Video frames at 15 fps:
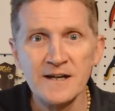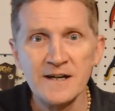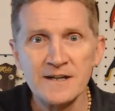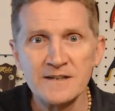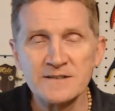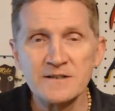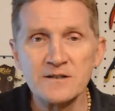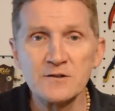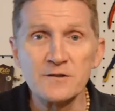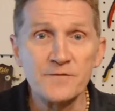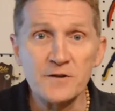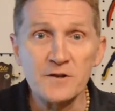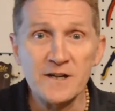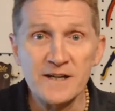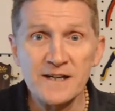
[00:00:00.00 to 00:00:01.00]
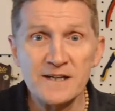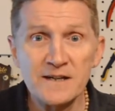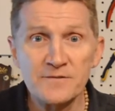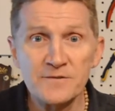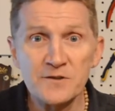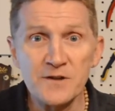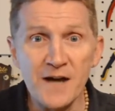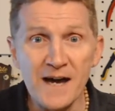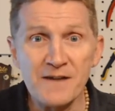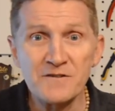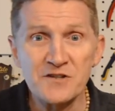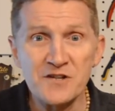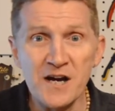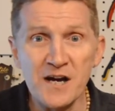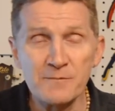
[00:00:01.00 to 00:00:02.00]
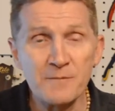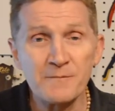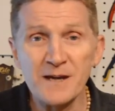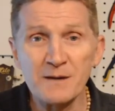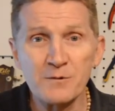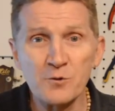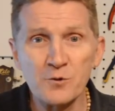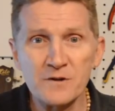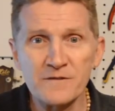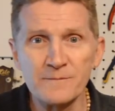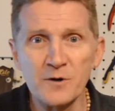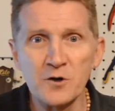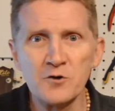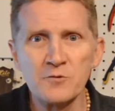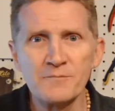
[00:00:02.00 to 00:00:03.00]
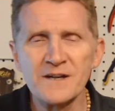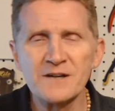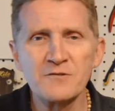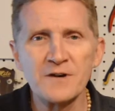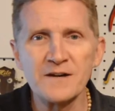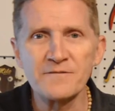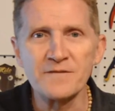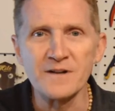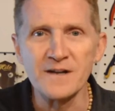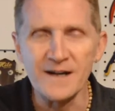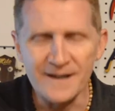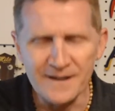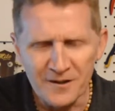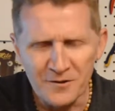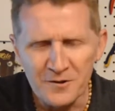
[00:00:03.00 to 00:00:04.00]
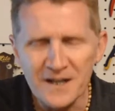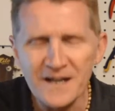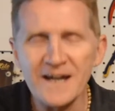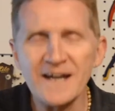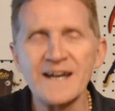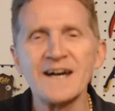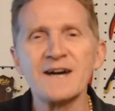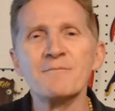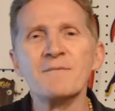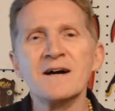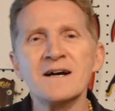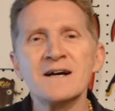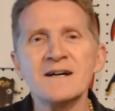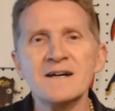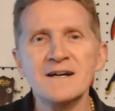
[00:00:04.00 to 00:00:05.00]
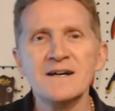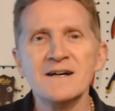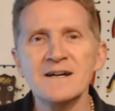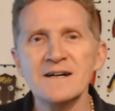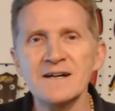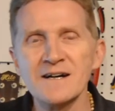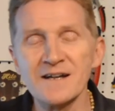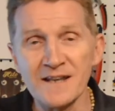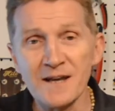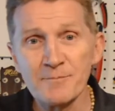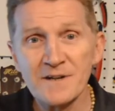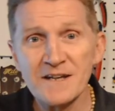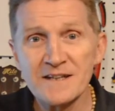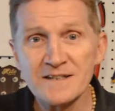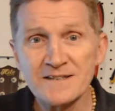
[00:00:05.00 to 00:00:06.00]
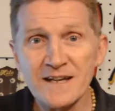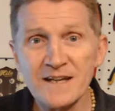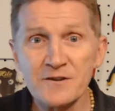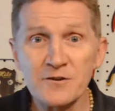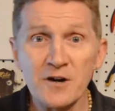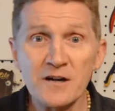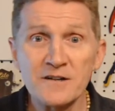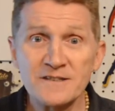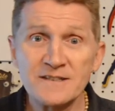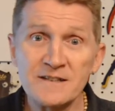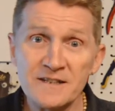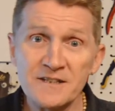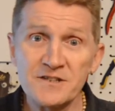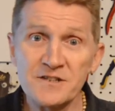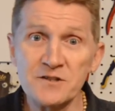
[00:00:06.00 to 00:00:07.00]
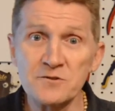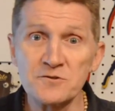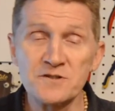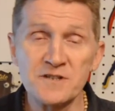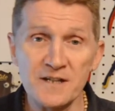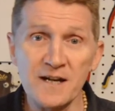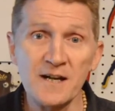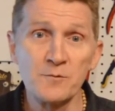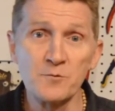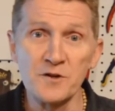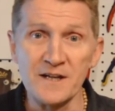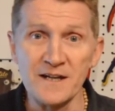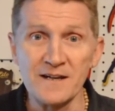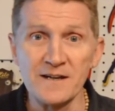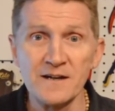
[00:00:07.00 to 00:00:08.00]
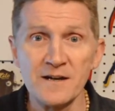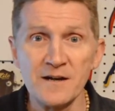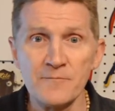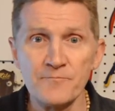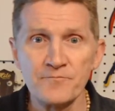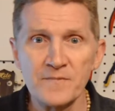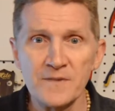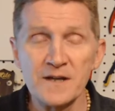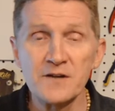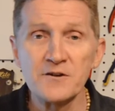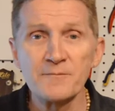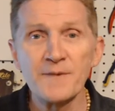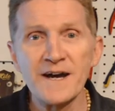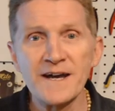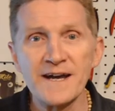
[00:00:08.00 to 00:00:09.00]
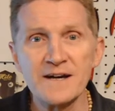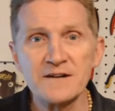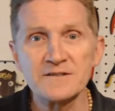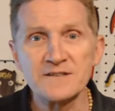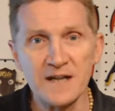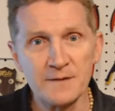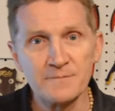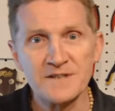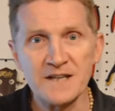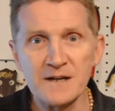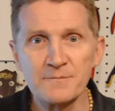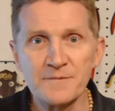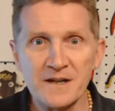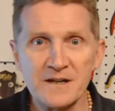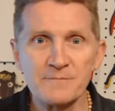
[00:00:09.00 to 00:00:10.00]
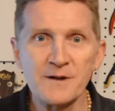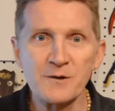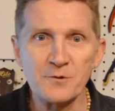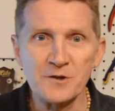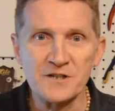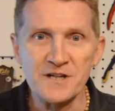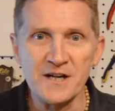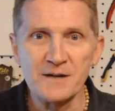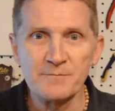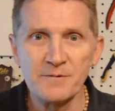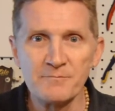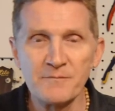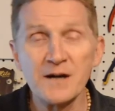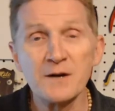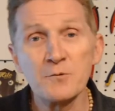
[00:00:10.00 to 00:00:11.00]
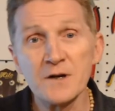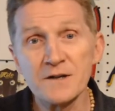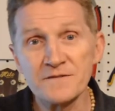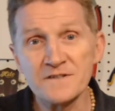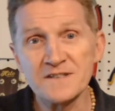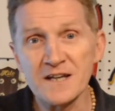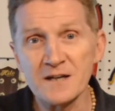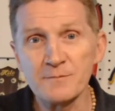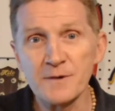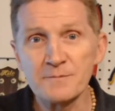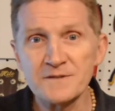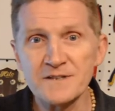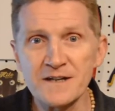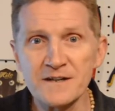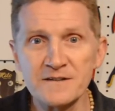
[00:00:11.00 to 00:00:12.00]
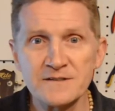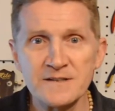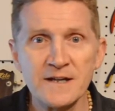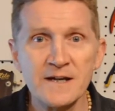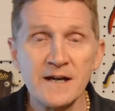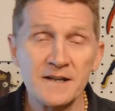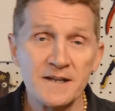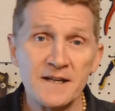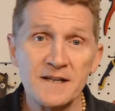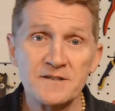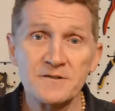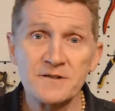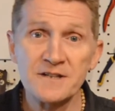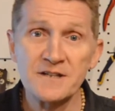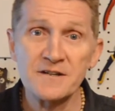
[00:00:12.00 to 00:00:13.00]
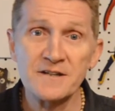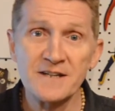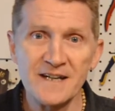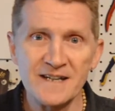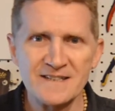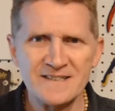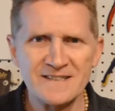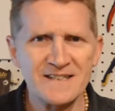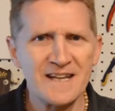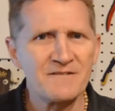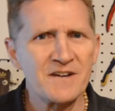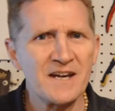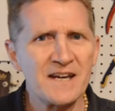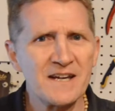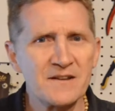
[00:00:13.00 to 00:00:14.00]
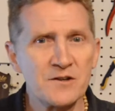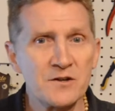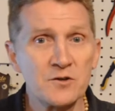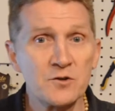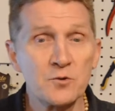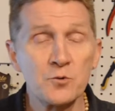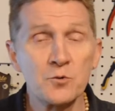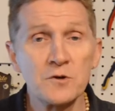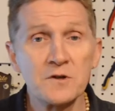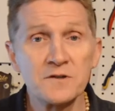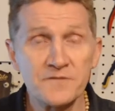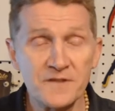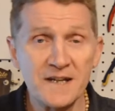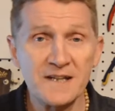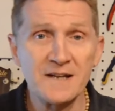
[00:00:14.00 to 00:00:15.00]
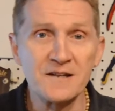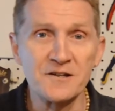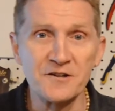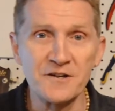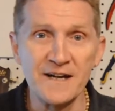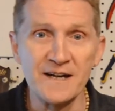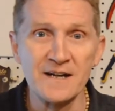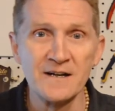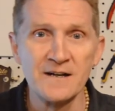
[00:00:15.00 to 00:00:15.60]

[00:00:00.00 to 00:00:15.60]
So if you're lucky enough to have a job and be able to work from home, be grateful. I know that I am. That being said, there are still issues that come with it. Here in my house, I'm set up down in my workshop, my wife is set up upstairs, and the kids are at their desks navigating their new world of telelearning.